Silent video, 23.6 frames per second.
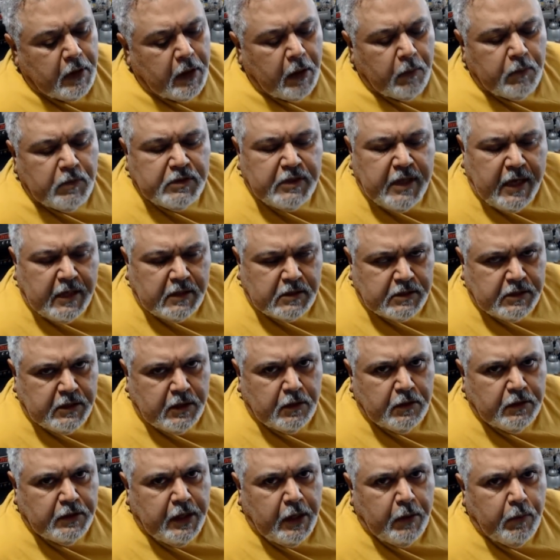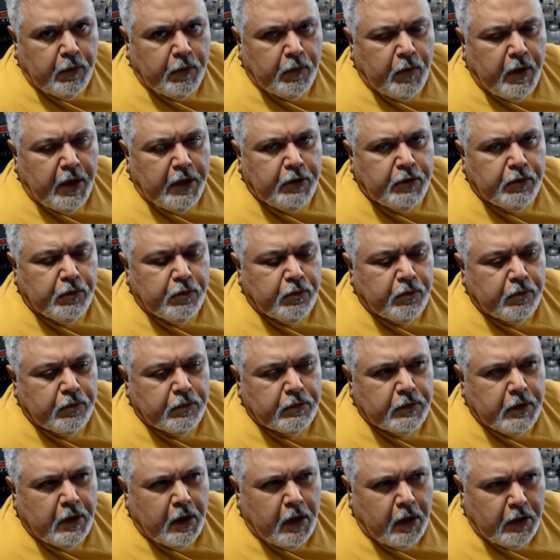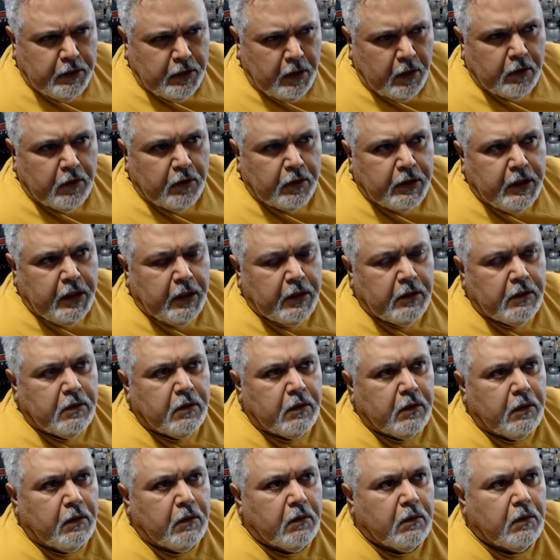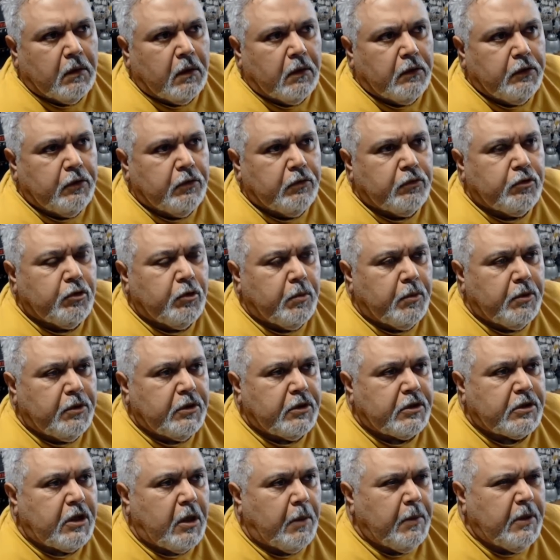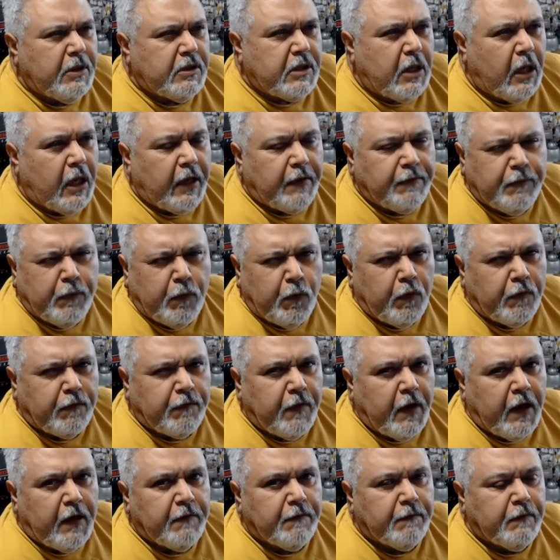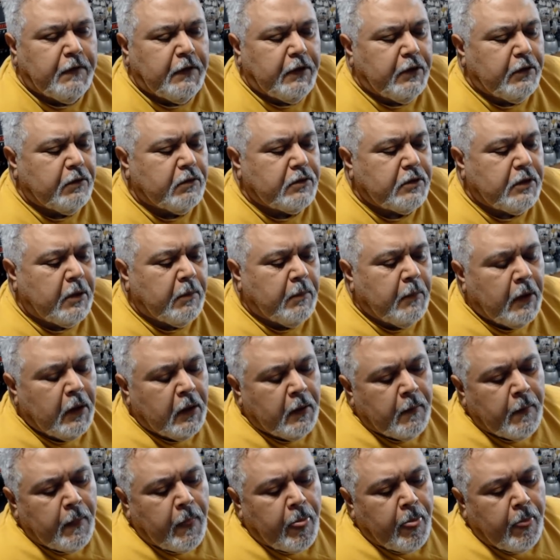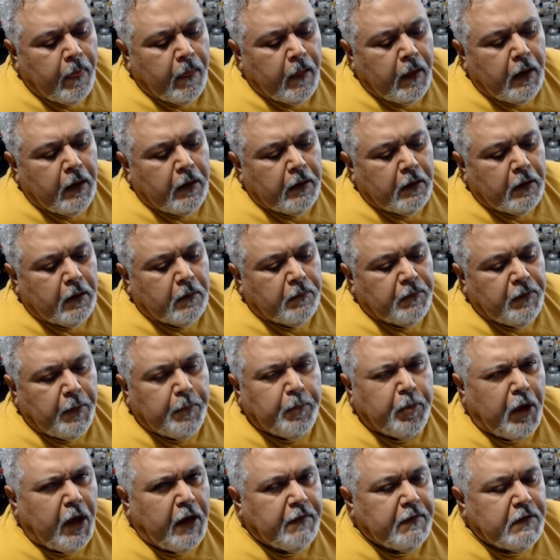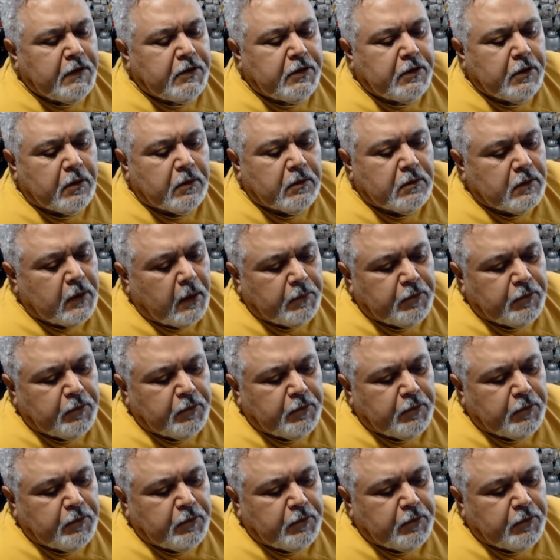I was asked the other day, what do I do? A younger kid, a YouTuber just coming. He's got like 4 or 5 videos up, and they're private still.